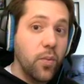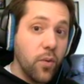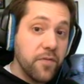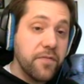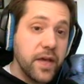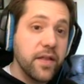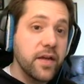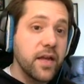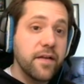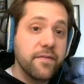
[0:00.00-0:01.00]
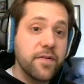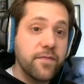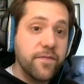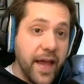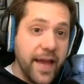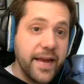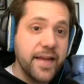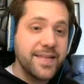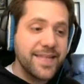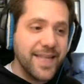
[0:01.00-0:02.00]
we're feeling
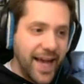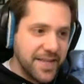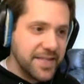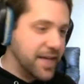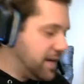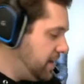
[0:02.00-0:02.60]
fantastic.